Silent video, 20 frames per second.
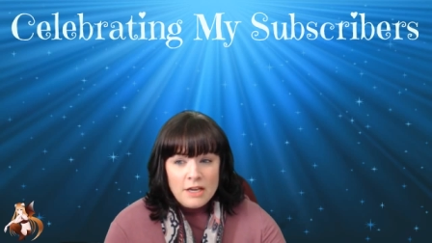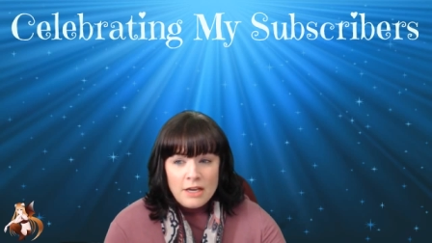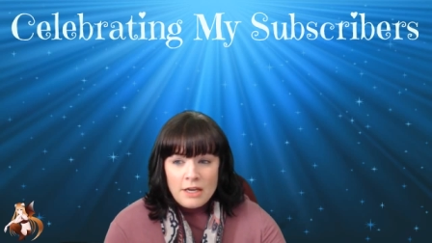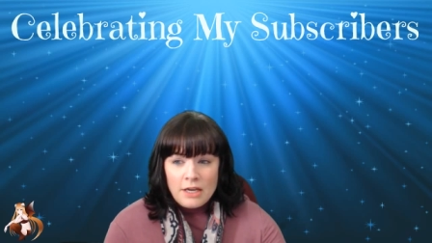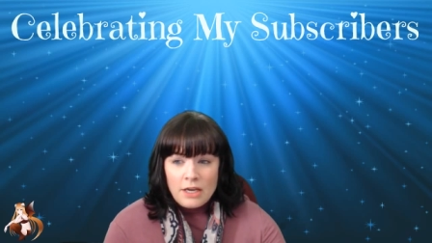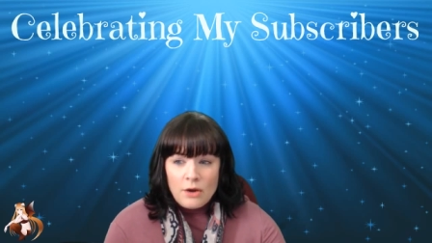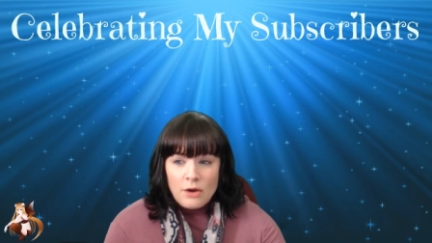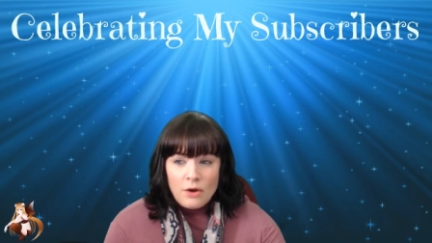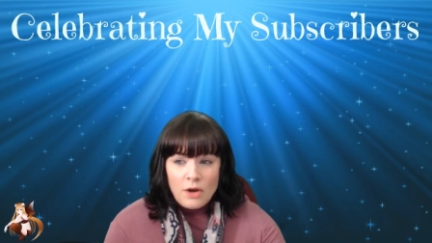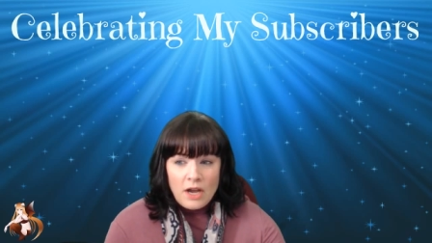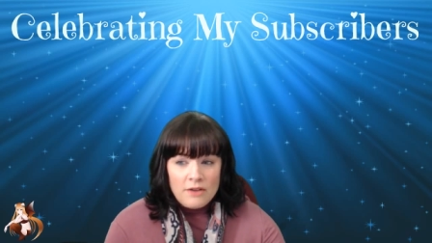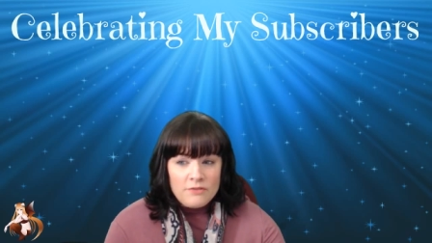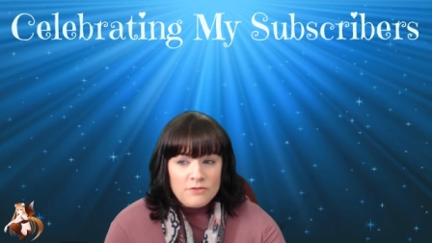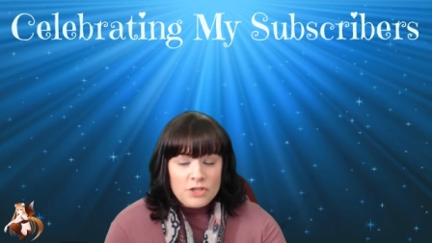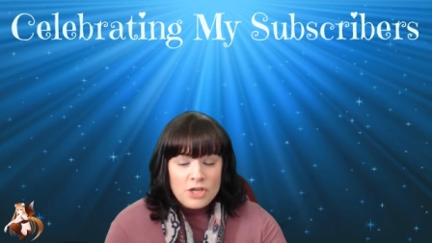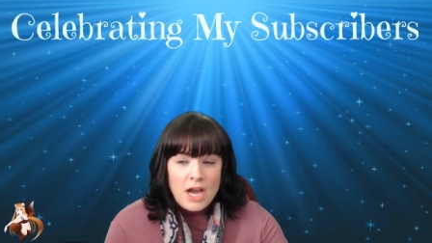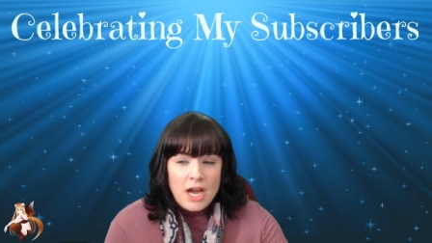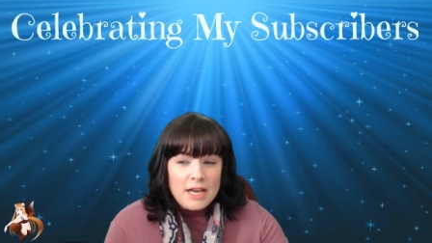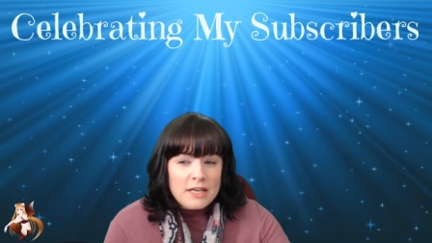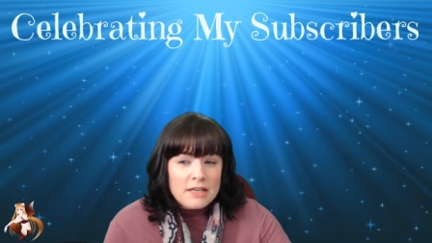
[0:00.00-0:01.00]
you know, I've
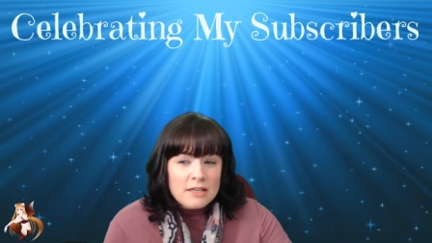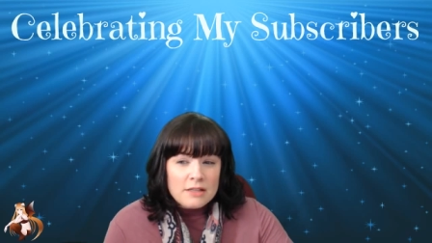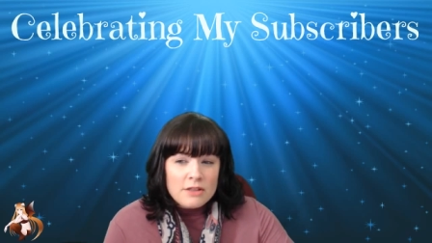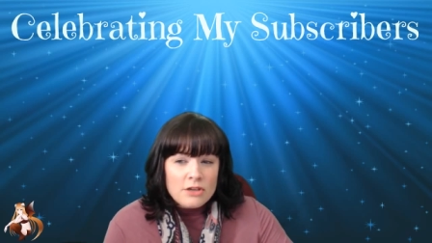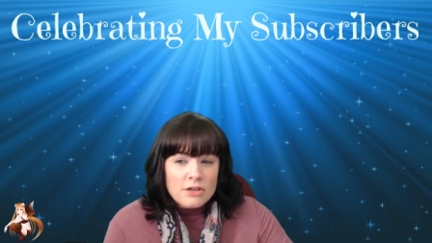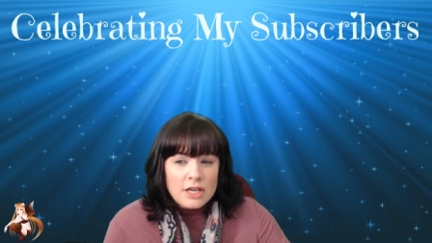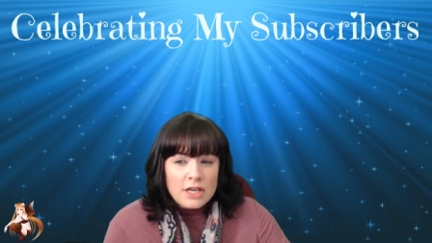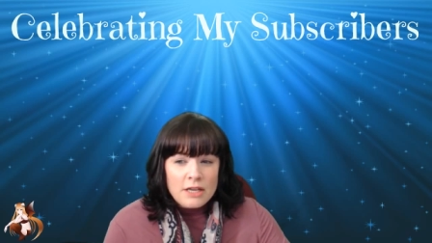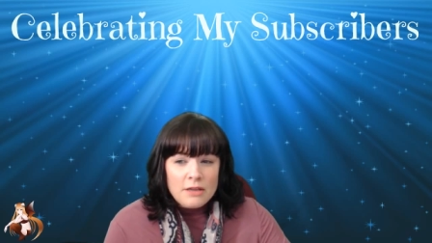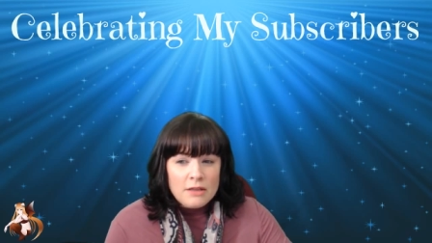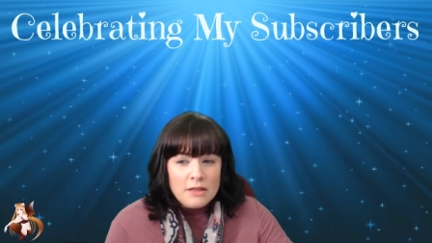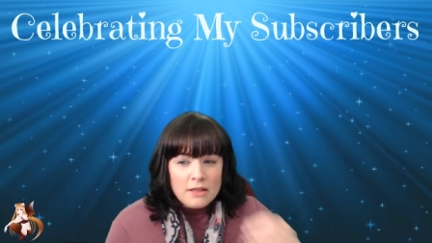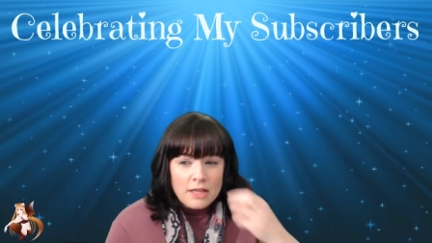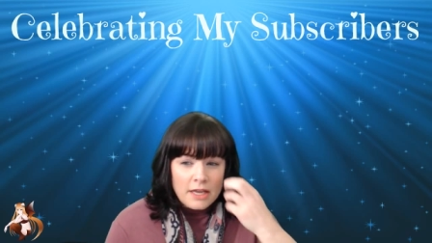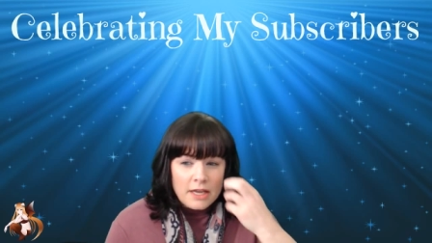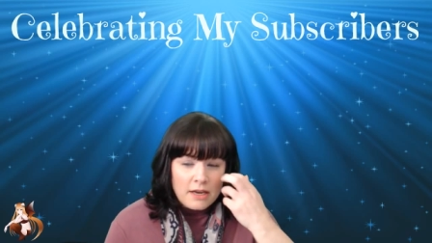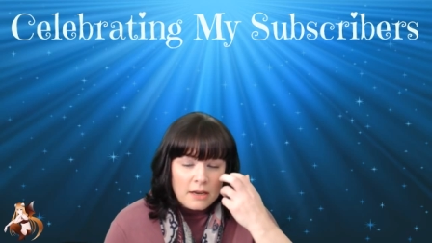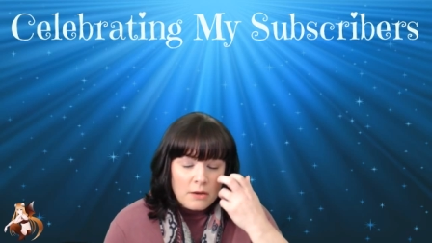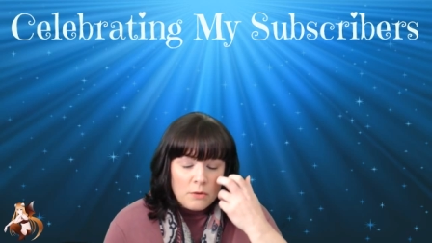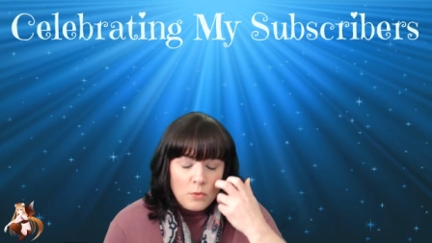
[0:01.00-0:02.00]
tried to look at,
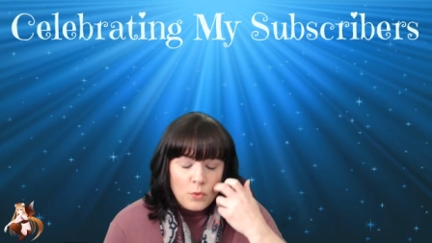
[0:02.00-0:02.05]
like,